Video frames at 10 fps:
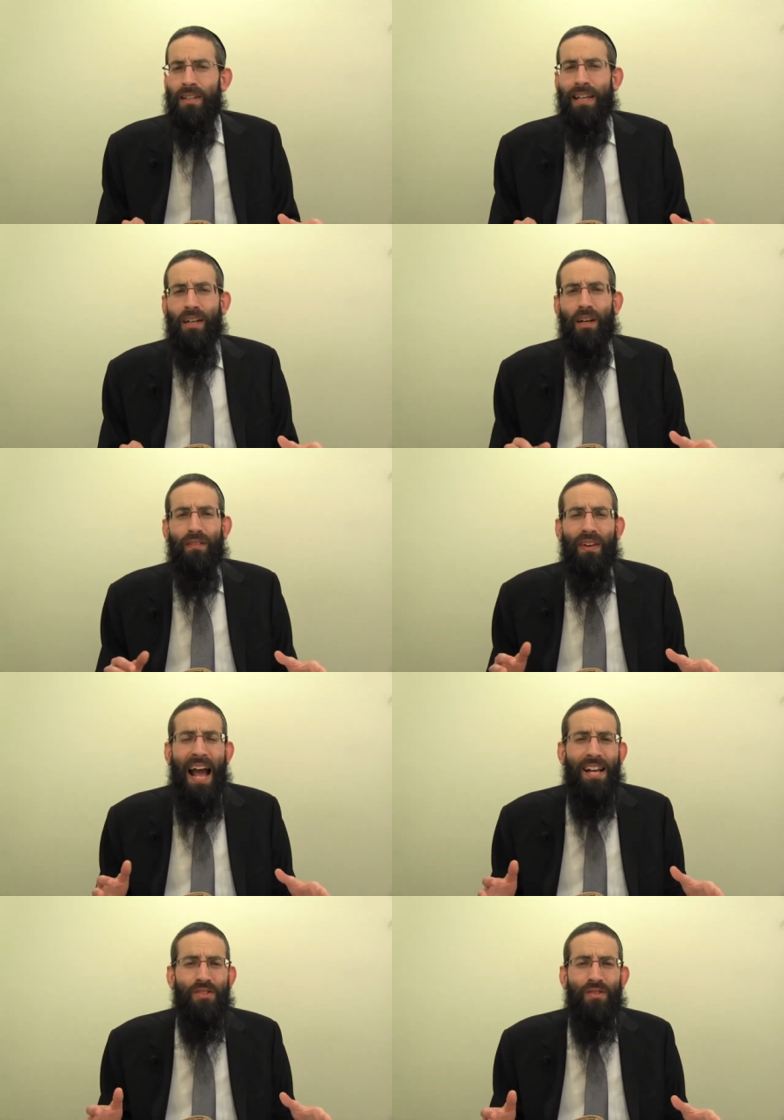They could have
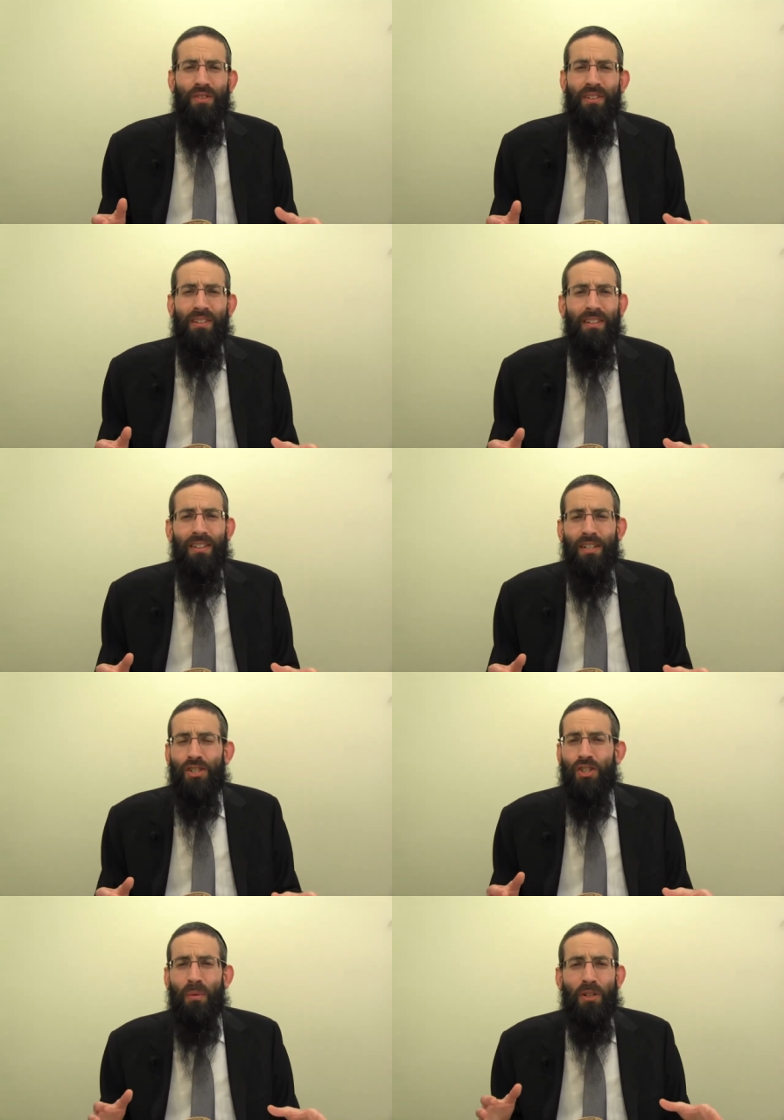answered
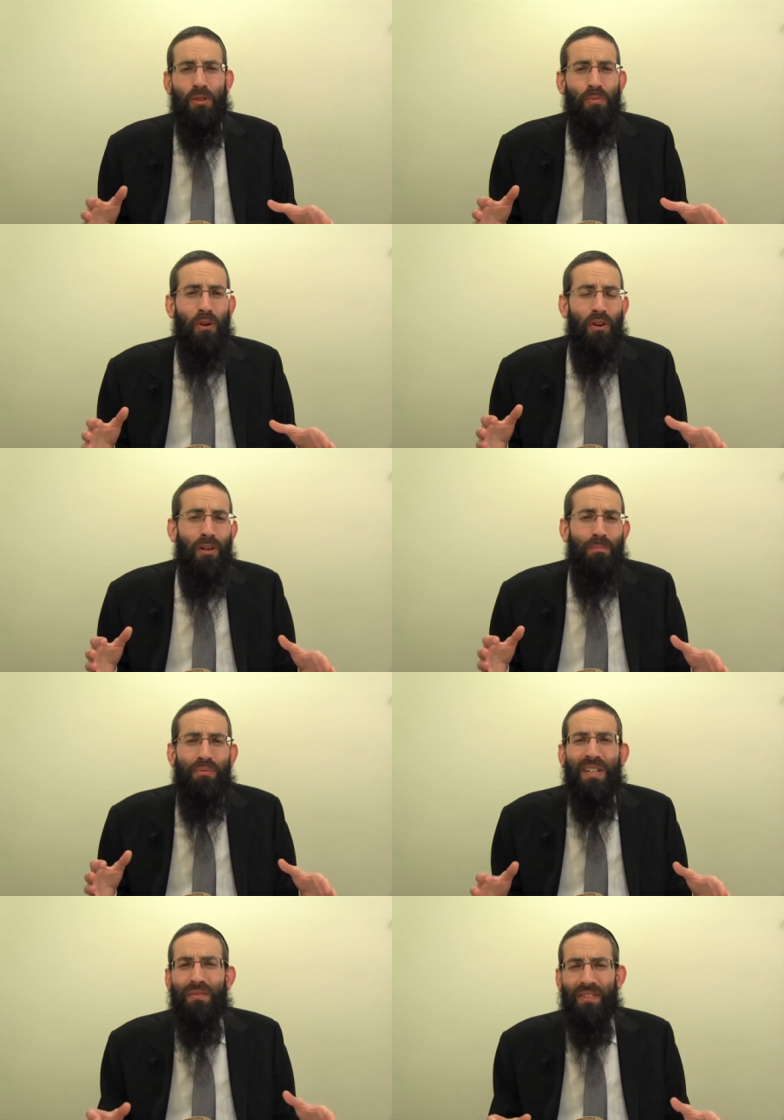so much more
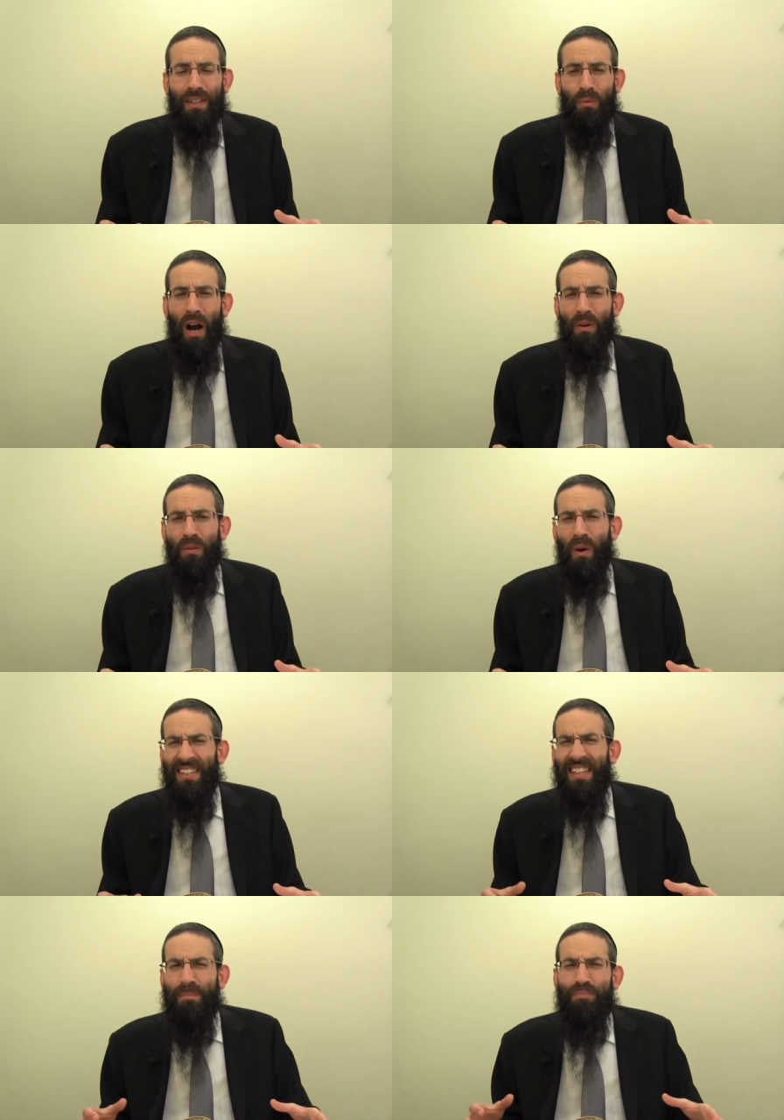briefly. Why, why
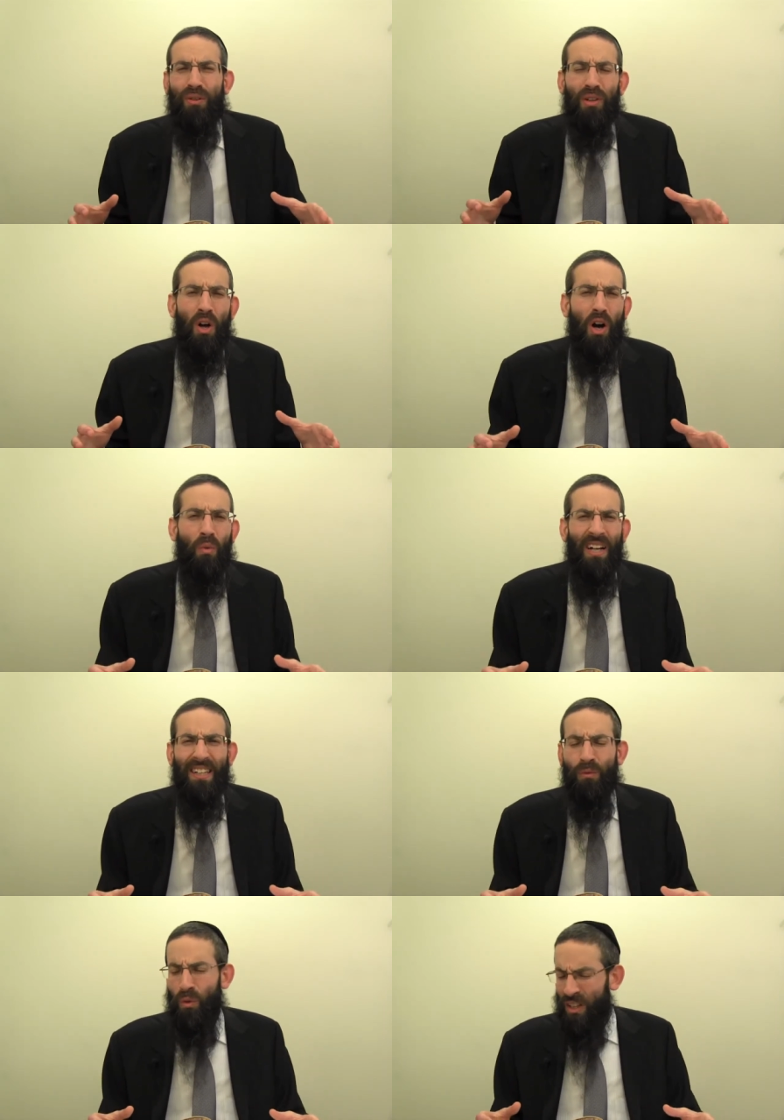did they prolong? Why
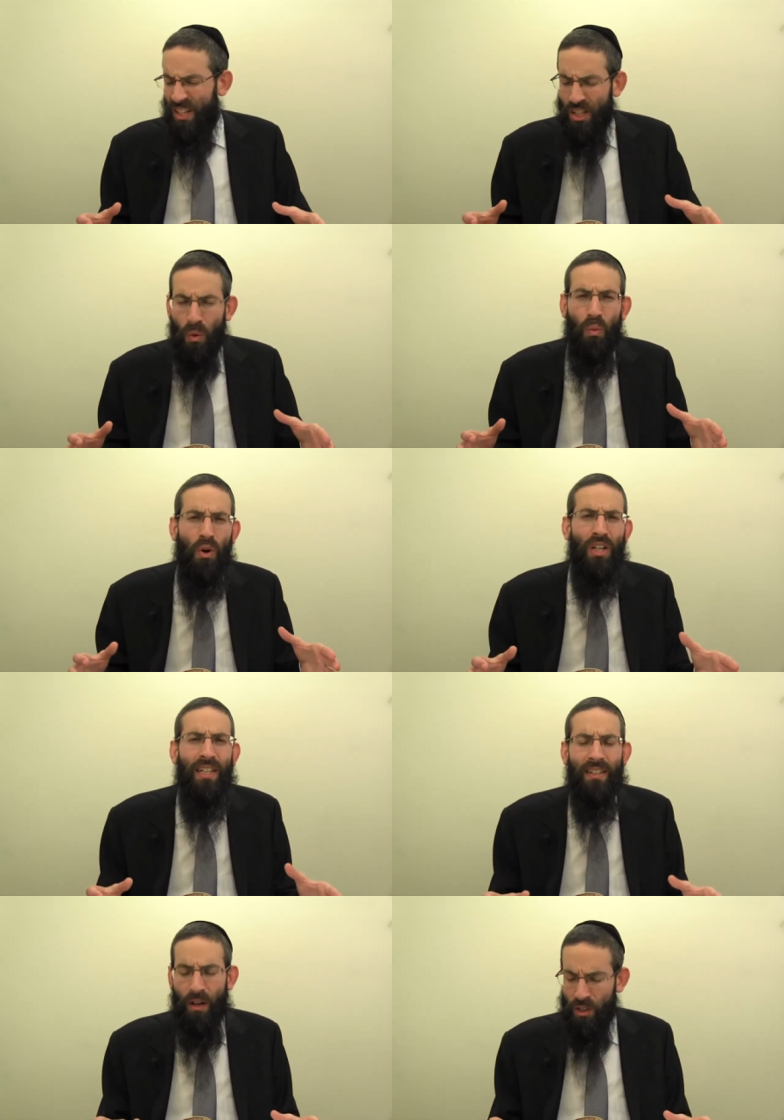they, were they so
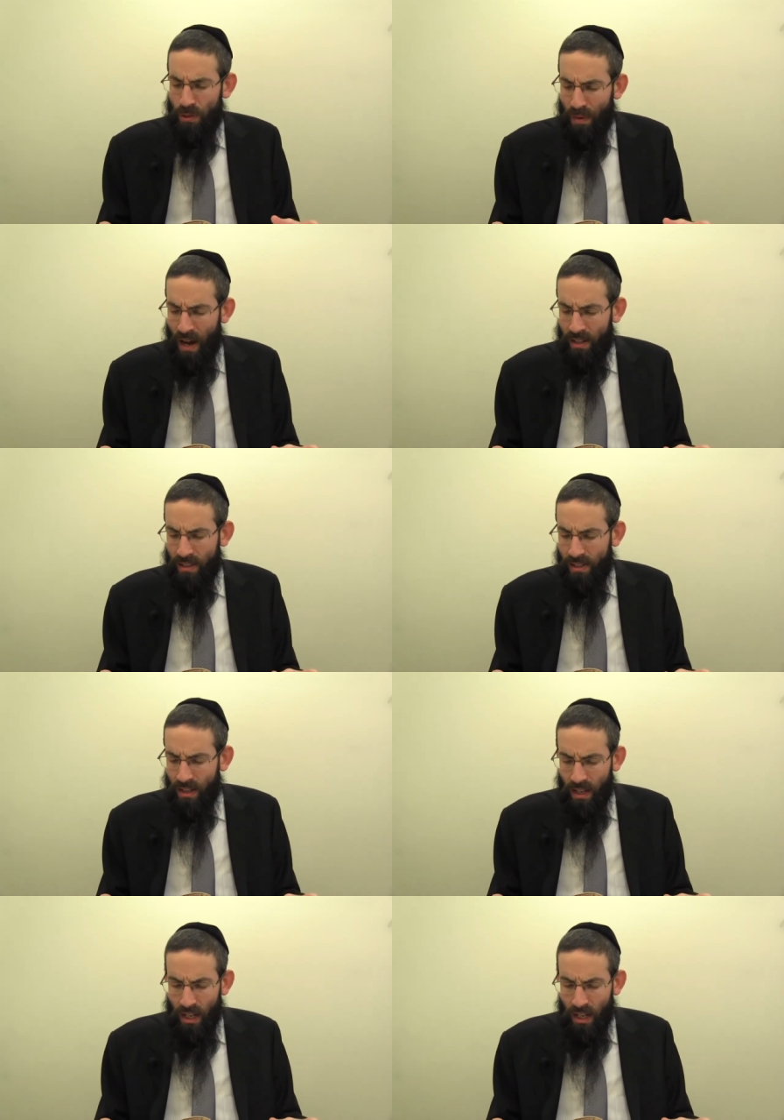wordy in their response?